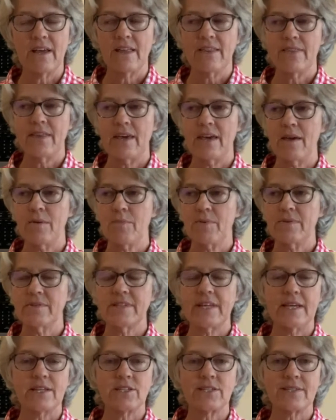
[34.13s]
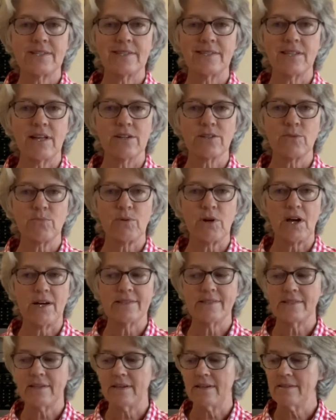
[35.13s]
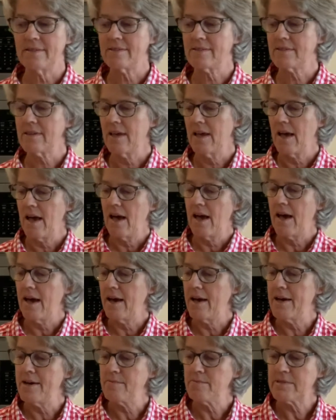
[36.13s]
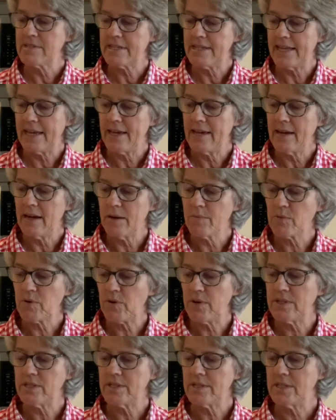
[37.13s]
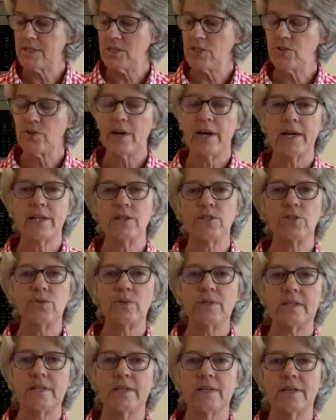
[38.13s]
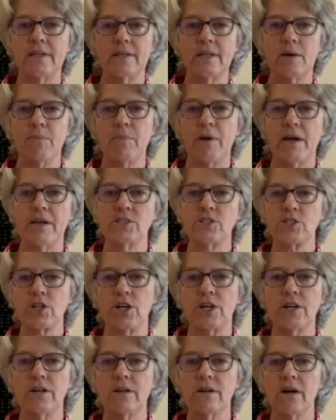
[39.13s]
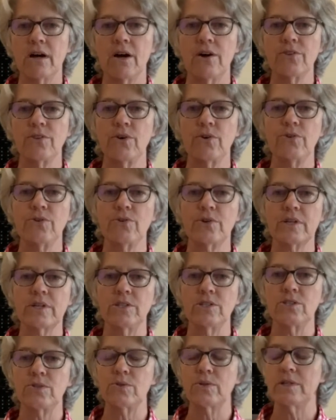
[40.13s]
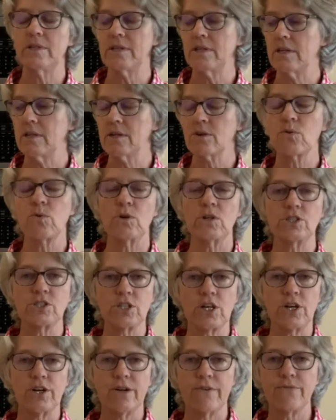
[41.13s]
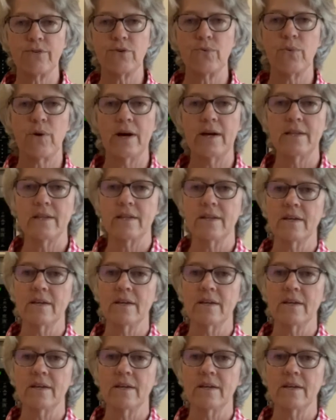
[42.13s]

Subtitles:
They take just as long to process. Today I'm going to teach you how to do it in a pint jar, although you can do it in a quart jar if you want.